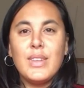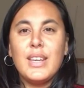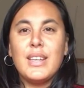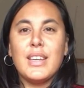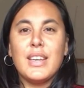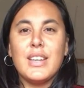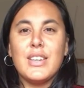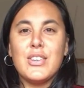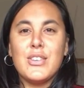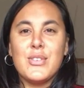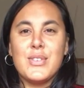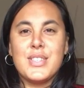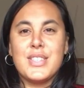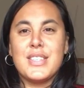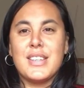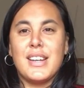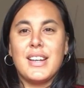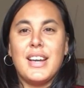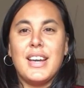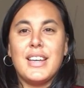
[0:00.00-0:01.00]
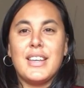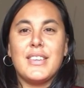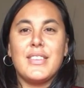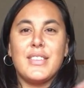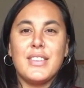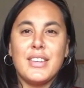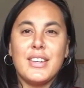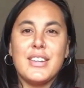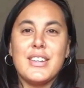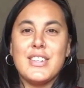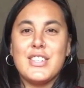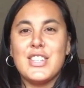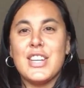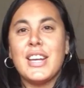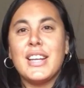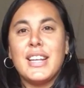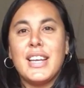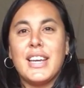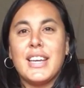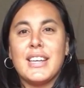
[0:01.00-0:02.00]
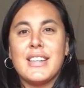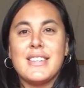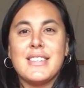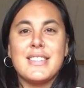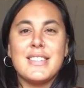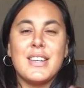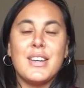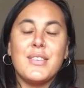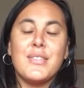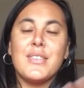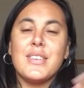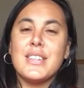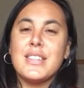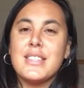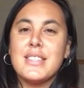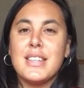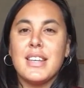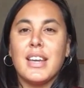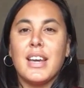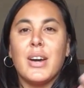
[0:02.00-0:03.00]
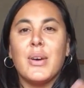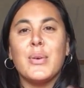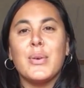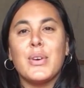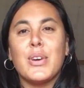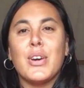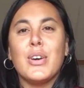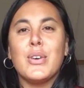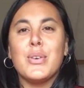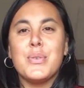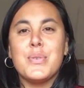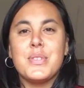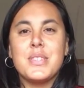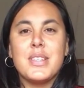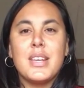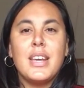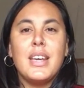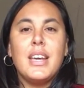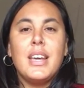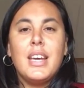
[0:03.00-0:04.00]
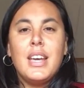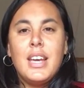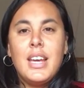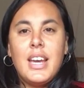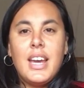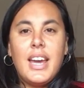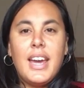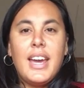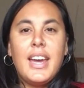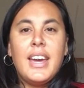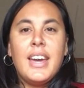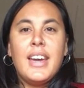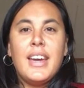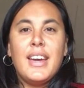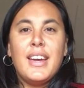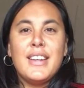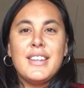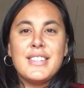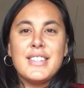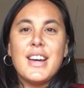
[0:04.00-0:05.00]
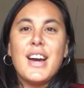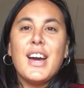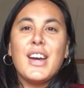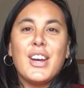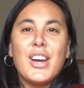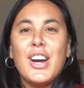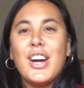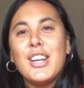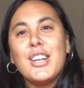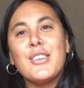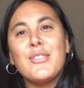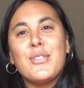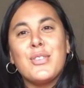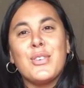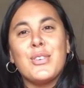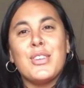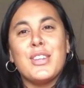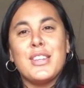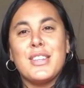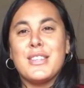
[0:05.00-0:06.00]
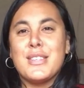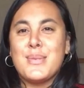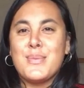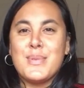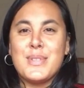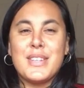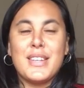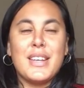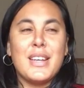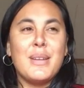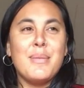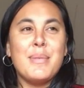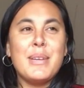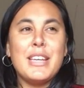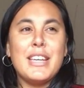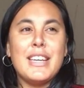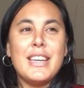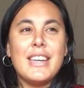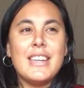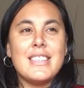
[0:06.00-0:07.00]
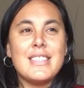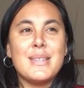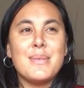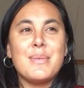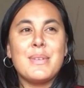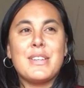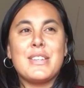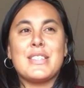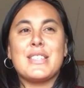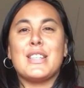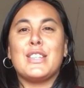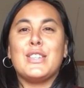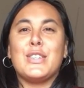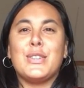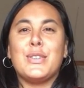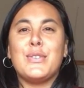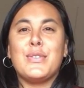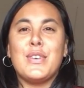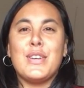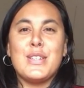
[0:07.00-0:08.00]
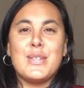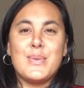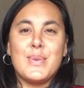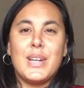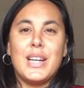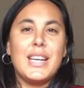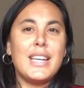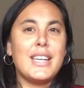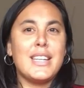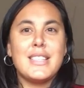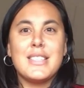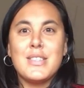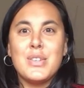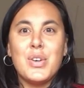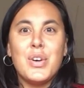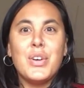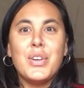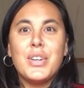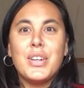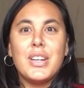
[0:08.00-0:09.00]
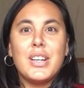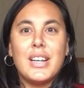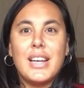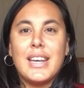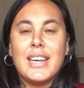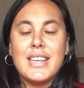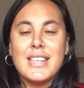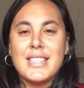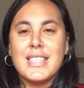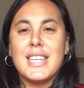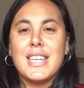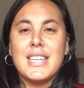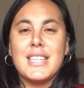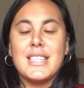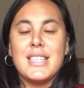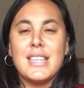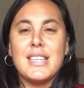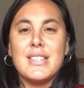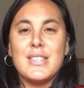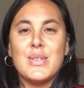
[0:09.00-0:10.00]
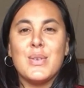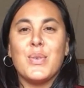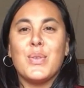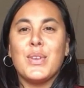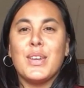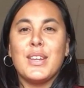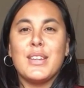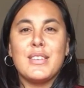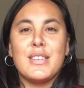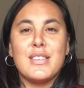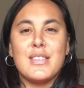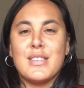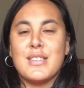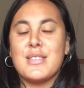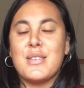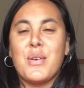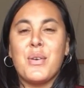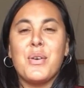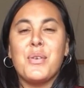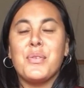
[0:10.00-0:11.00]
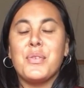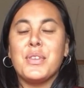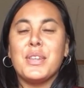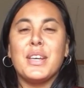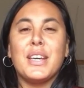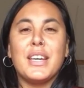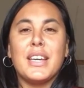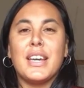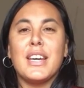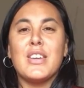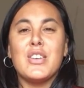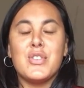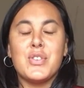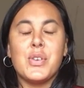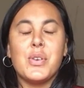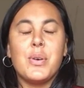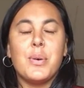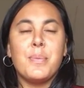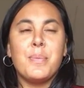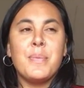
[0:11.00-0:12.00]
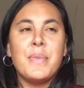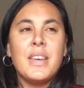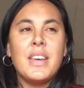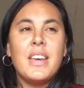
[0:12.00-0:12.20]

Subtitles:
get used to like the jet lag and stuff, and see how it goes. And I kind of knew that this wasn't going to be easy, because a lot of friends were like, it's not like as easy as you think to just go over there and get a job.